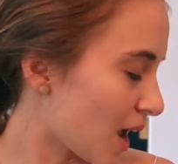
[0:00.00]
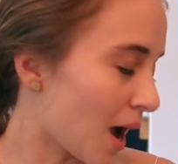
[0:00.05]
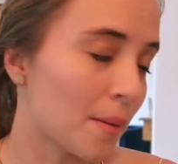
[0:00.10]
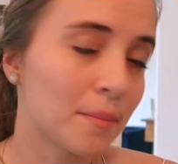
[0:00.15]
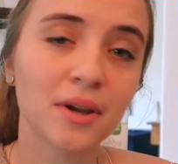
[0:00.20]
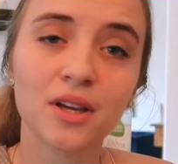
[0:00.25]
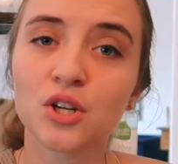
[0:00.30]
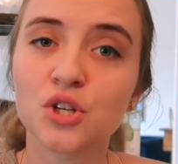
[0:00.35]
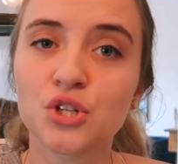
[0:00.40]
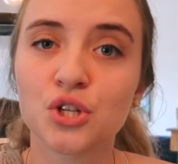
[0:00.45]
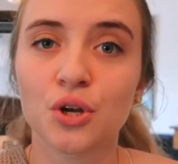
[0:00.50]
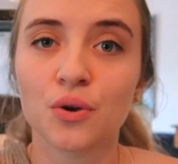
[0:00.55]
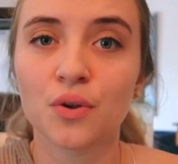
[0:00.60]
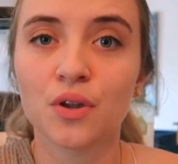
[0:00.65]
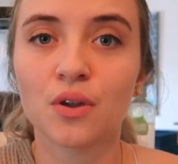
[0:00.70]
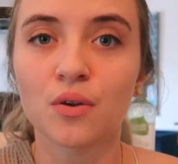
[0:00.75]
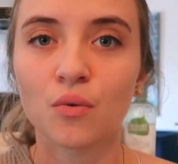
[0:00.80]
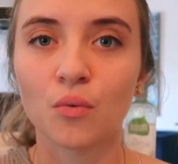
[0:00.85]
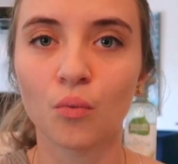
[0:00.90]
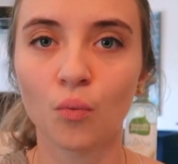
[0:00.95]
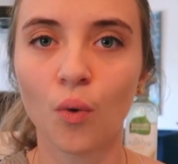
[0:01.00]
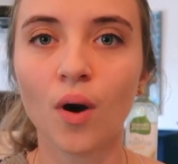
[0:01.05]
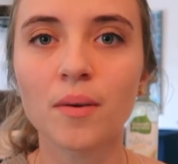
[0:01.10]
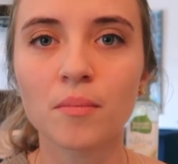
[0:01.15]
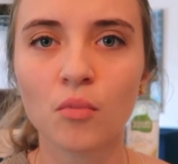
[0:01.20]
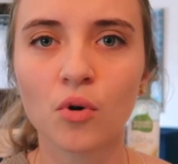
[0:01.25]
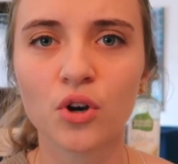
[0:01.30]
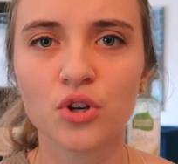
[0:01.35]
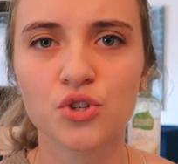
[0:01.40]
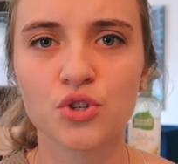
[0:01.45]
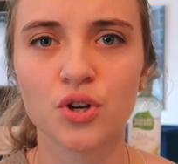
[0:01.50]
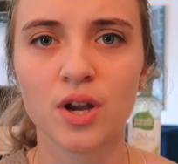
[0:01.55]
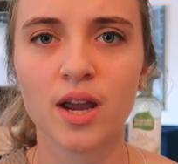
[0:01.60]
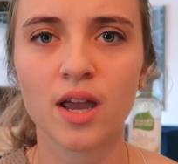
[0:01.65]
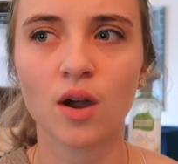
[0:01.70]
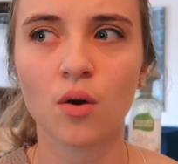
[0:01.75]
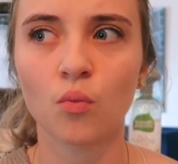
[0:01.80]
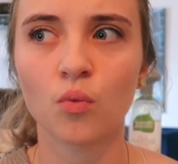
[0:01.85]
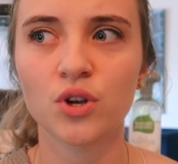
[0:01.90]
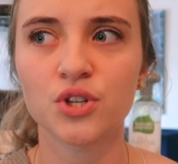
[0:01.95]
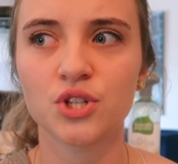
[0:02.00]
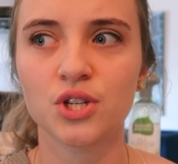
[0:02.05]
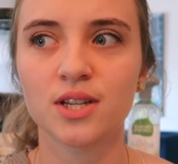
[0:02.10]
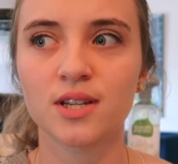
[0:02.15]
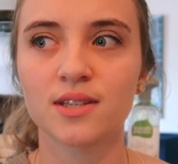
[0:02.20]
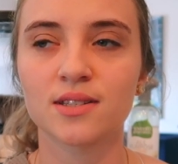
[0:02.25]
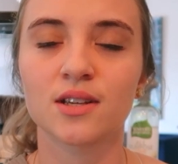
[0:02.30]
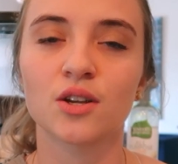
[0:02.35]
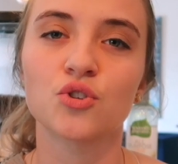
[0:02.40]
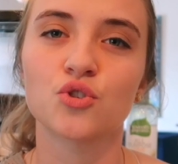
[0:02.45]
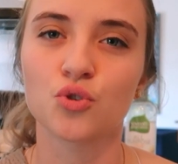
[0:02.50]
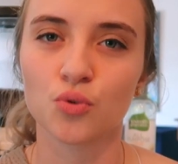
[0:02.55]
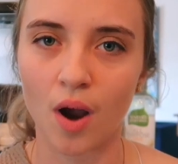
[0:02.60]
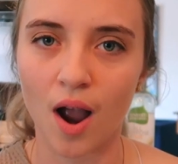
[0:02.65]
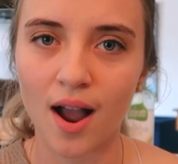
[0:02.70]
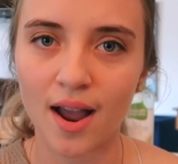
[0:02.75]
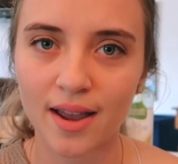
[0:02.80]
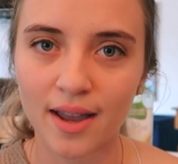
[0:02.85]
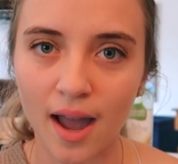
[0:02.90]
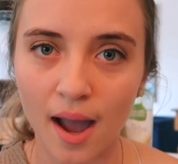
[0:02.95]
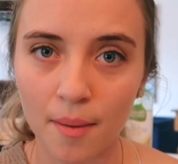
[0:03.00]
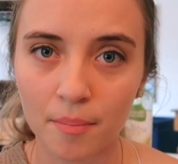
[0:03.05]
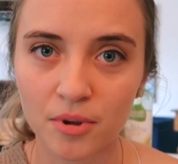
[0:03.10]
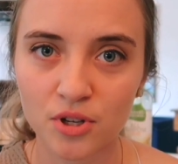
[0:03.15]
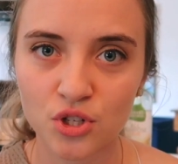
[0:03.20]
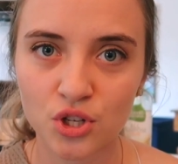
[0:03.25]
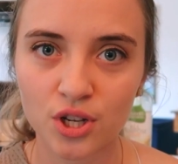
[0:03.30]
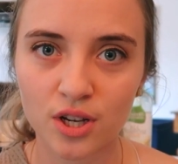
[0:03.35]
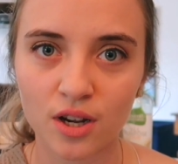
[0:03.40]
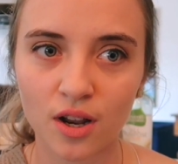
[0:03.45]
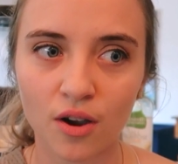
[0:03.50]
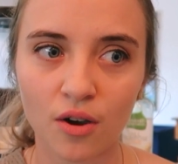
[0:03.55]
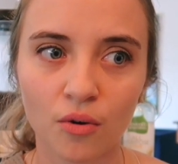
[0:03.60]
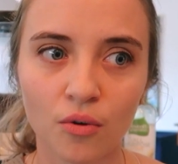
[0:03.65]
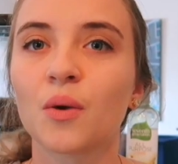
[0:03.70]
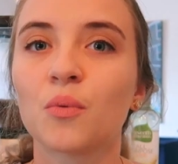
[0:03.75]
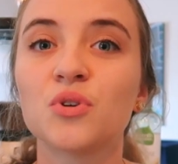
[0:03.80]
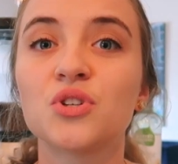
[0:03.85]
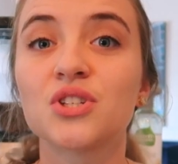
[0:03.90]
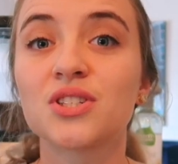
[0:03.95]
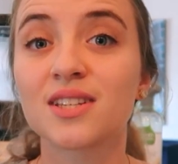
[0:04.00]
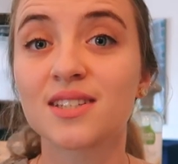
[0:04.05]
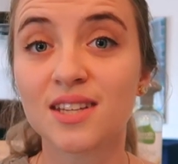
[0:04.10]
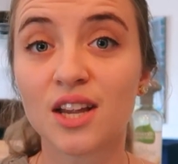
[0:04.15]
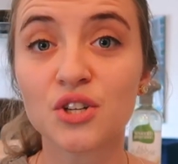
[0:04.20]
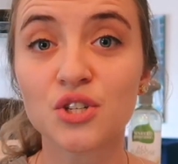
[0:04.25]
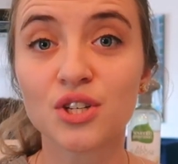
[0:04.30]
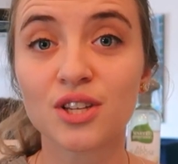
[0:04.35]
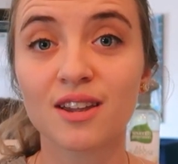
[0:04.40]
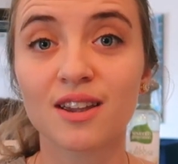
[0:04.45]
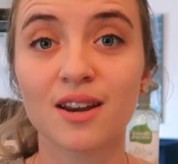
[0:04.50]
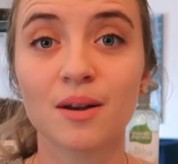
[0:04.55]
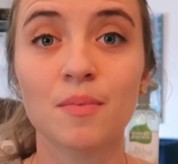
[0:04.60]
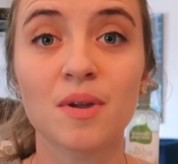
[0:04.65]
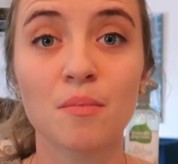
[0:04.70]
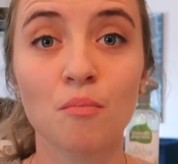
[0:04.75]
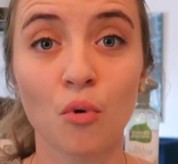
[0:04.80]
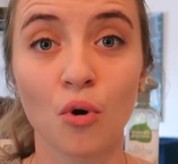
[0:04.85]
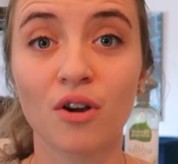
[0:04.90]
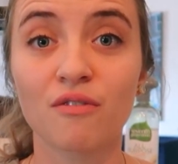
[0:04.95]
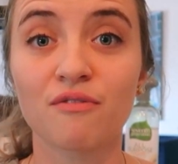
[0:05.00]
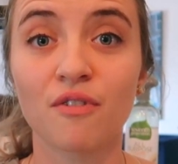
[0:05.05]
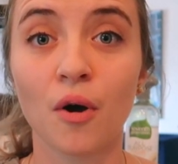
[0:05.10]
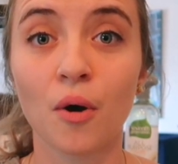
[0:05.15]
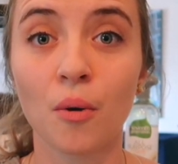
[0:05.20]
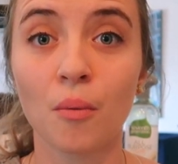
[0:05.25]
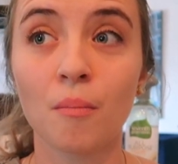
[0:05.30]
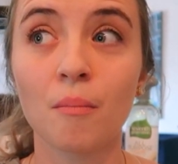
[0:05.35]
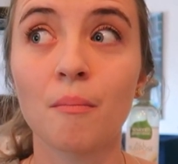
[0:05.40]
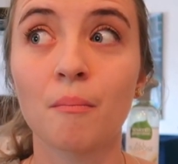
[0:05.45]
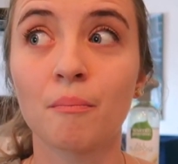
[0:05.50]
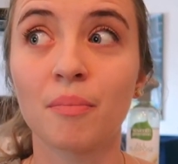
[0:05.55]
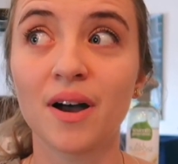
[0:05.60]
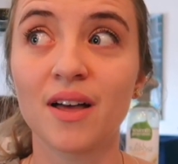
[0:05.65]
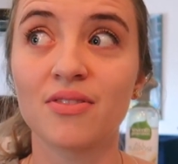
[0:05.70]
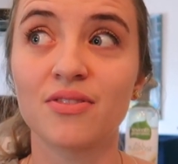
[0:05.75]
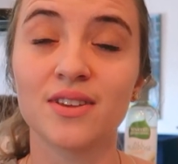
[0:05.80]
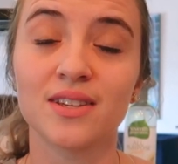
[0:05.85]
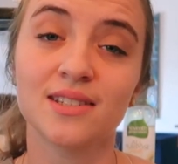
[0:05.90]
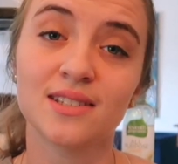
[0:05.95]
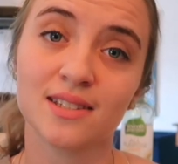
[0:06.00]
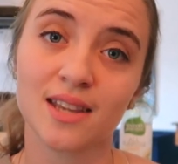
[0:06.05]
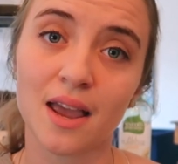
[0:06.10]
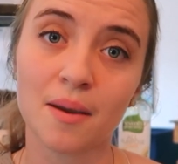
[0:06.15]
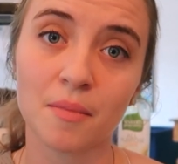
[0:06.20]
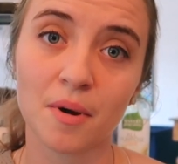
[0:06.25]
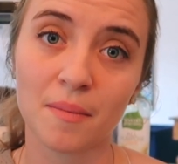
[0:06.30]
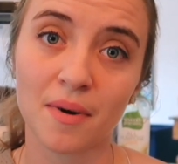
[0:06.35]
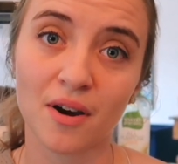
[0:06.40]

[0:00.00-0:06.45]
I'm gonna show you one more drink, which is a dry cappuccino, which is essentially gonna be more foam, but the same